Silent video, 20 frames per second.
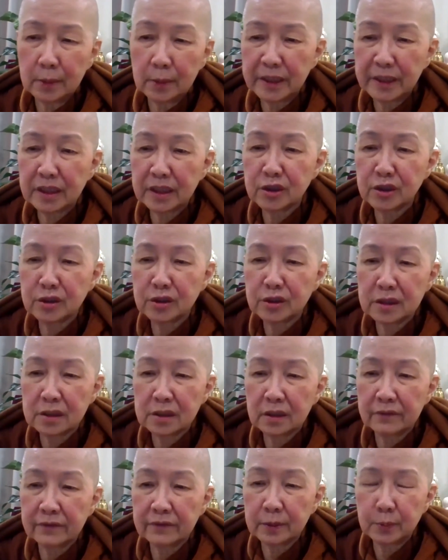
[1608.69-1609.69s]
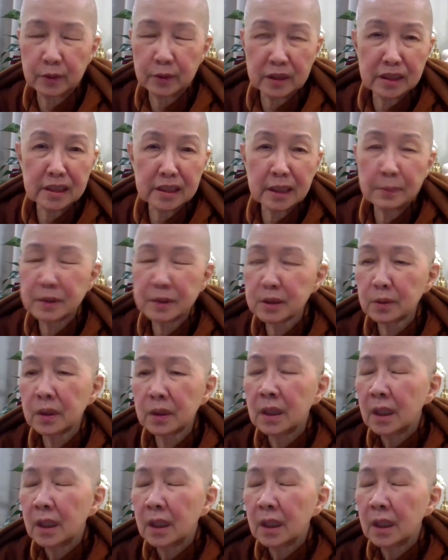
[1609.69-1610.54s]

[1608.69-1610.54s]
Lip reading: practitioners of the Buddha's time. So